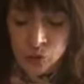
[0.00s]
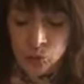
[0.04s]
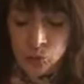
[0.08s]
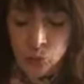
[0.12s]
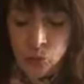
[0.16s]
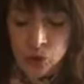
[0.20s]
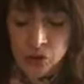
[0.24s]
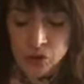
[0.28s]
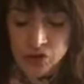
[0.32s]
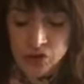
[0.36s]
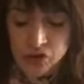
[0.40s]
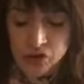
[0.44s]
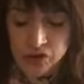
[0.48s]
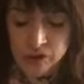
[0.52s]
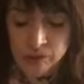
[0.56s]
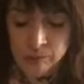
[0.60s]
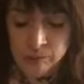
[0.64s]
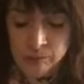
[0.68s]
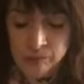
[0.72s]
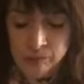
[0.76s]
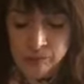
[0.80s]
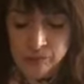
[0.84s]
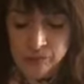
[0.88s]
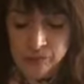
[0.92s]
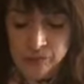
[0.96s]
wash them,
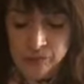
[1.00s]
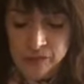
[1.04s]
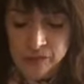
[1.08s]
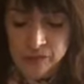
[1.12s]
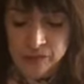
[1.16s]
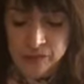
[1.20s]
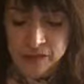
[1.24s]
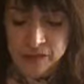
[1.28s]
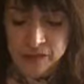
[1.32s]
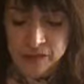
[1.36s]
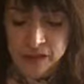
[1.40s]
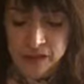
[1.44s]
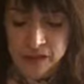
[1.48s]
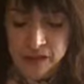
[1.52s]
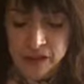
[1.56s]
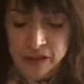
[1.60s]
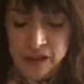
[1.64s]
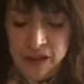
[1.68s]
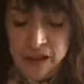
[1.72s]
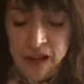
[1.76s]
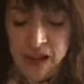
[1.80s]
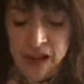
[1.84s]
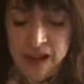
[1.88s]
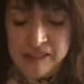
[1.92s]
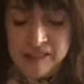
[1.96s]

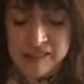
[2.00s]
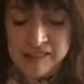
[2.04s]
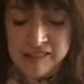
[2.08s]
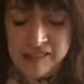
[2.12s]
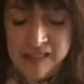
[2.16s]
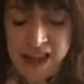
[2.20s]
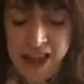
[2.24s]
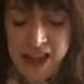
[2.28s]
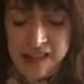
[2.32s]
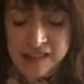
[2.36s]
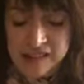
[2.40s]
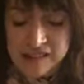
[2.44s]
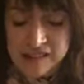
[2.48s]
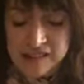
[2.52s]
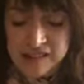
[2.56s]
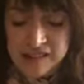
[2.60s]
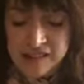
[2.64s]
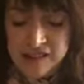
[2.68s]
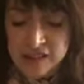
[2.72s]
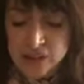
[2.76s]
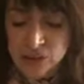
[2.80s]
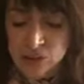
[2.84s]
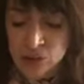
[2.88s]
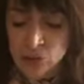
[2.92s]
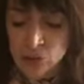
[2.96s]
and sat till
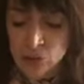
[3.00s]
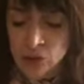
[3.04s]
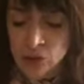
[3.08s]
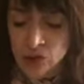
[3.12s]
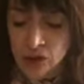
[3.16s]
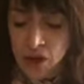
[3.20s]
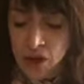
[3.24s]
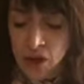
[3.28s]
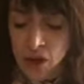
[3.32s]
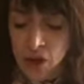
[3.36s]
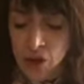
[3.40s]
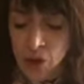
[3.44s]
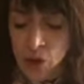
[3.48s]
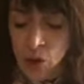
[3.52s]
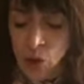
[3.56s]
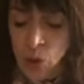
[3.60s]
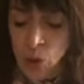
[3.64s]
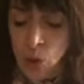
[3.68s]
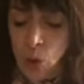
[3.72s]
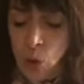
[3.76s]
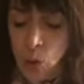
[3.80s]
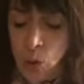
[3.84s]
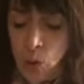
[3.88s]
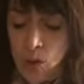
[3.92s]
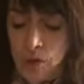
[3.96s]
it grew dark,
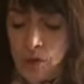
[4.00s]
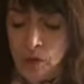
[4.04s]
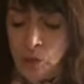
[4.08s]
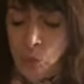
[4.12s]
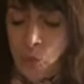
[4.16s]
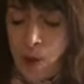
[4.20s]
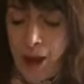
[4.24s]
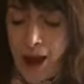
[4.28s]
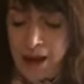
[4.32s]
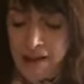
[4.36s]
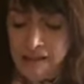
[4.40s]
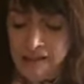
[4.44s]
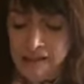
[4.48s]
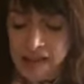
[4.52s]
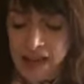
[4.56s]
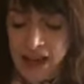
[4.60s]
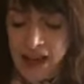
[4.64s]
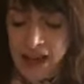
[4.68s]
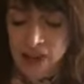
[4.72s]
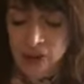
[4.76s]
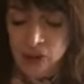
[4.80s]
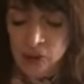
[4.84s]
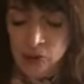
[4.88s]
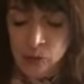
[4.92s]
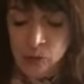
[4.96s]
when the wax
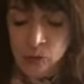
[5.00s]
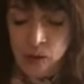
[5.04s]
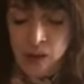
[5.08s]
candles were